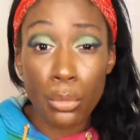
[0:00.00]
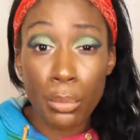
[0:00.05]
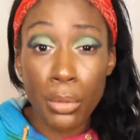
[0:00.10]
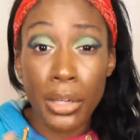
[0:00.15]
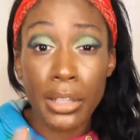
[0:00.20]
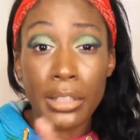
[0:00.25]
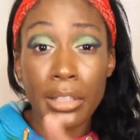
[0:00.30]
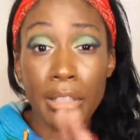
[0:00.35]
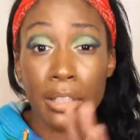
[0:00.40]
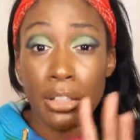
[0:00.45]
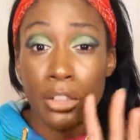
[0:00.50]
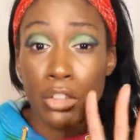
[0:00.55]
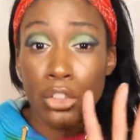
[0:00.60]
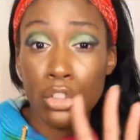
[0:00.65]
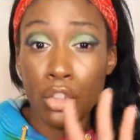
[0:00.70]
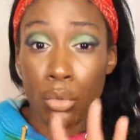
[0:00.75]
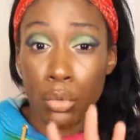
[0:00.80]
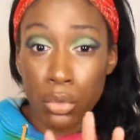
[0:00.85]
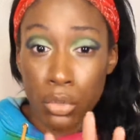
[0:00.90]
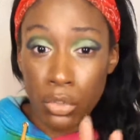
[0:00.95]
But
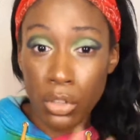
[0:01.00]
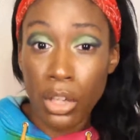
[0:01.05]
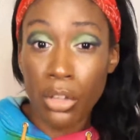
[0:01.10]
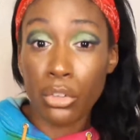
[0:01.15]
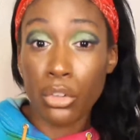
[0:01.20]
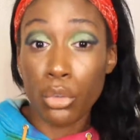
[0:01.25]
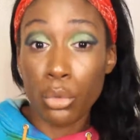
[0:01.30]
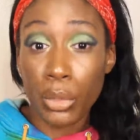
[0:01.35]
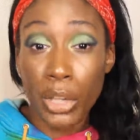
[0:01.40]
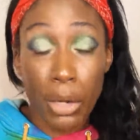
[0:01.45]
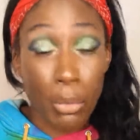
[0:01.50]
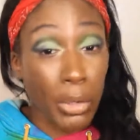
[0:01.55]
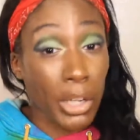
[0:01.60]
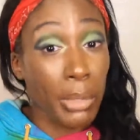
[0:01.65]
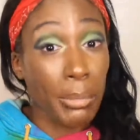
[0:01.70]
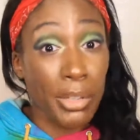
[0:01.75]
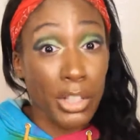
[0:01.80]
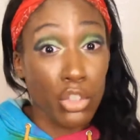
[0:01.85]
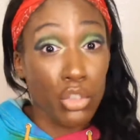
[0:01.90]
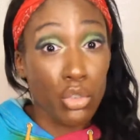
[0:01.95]
those other three I
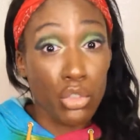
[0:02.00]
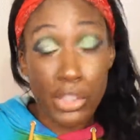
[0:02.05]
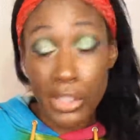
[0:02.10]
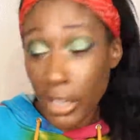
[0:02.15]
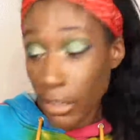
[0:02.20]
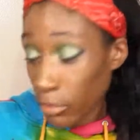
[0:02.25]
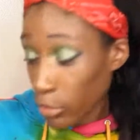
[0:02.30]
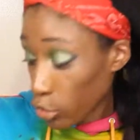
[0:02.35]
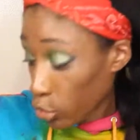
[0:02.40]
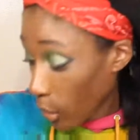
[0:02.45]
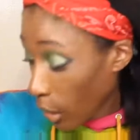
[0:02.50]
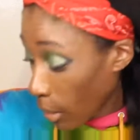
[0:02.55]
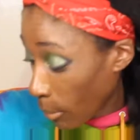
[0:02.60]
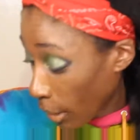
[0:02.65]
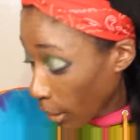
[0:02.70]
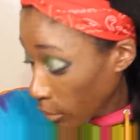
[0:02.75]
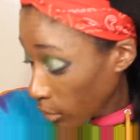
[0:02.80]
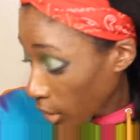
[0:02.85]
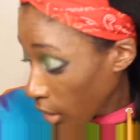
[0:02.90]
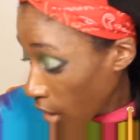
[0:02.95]
recommended, you should definitely try
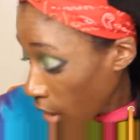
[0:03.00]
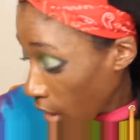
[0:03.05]
them out.